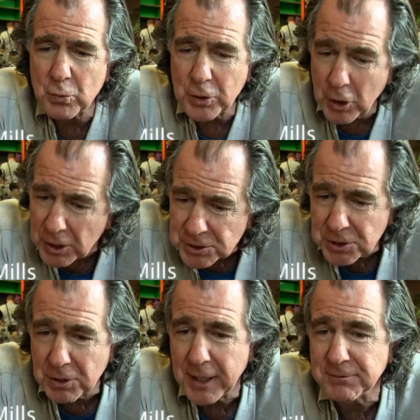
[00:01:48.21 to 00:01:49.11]
we
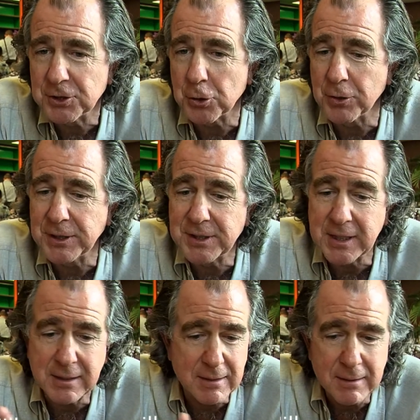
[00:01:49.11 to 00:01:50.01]
also have stories
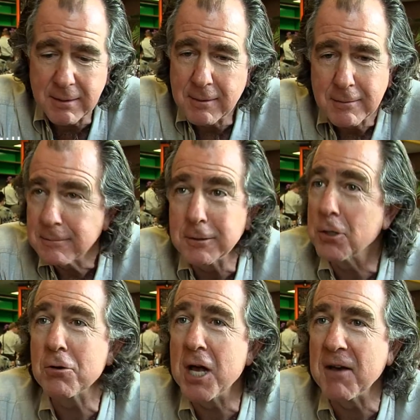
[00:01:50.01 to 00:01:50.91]
that
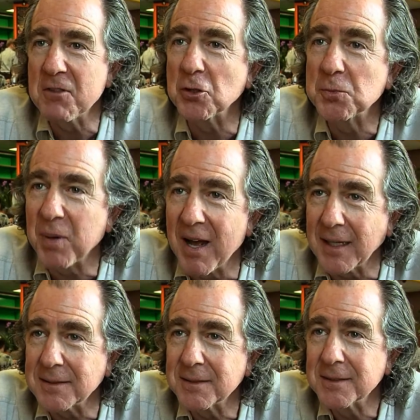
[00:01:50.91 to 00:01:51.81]
don't have those
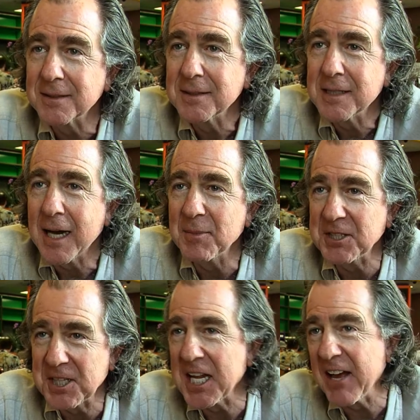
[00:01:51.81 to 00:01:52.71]
plots. I
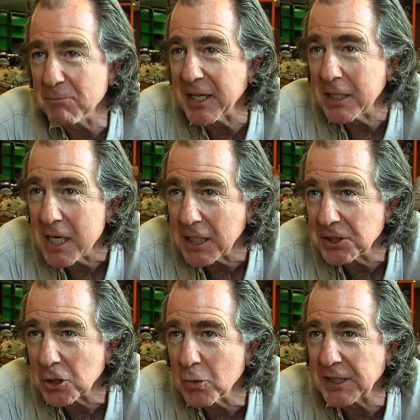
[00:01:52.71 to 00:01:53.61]
mean, that have big
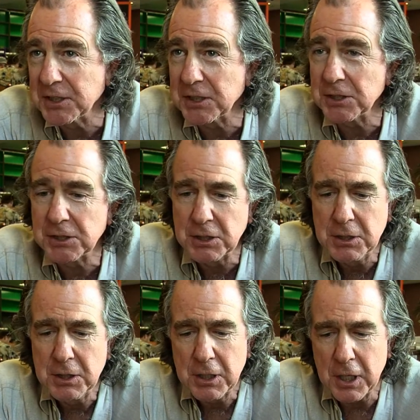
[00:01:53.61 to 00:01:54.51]
consequences,
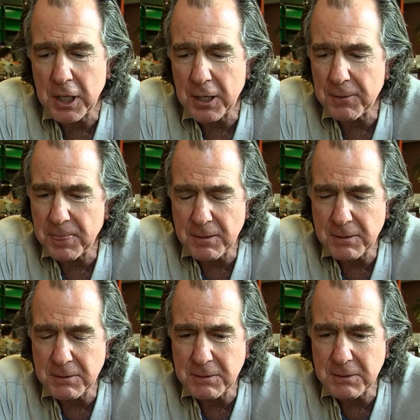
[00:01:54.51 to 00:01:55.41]

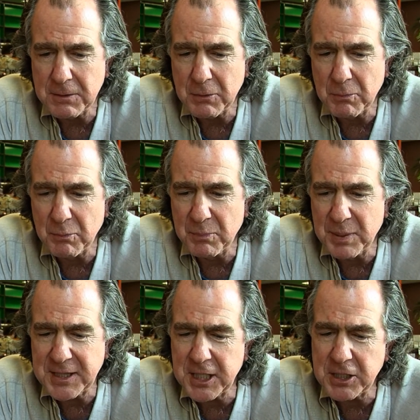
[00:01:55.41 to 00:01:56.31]

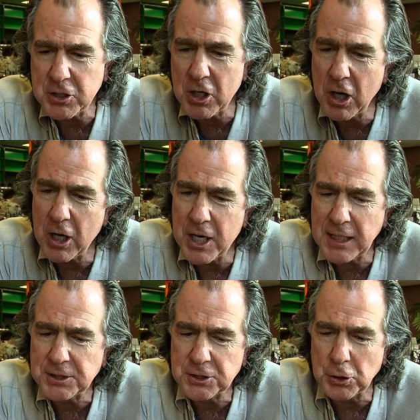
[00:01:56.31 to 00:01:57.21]
but that are
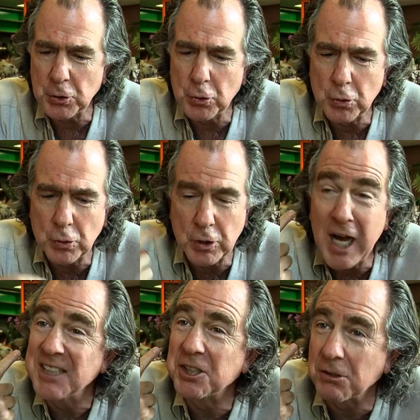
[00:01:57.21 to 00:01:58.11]
not so
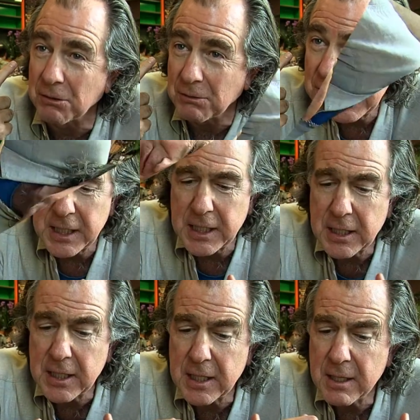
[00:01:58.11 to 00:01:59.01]
logical.
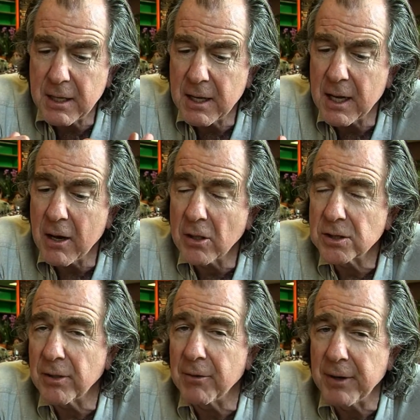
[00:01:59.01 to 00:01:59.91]

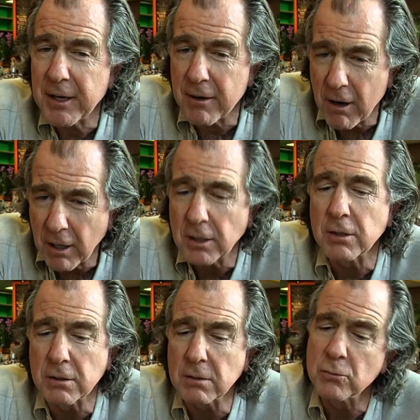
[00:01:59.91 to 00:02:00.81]
Also, I read an
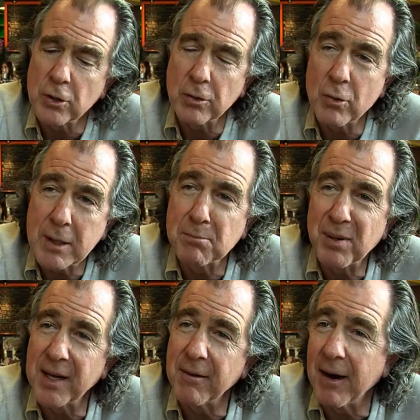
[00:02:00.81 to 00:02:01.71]
article where one
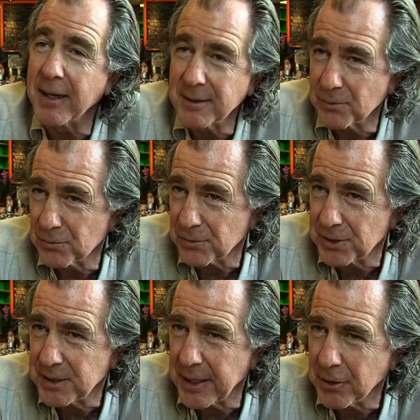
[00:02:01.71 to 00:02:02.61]
playwright
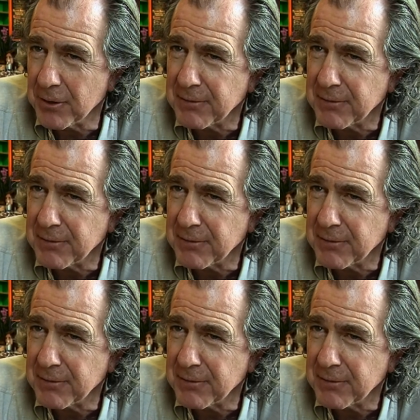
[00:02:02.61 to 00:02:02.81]
was saying you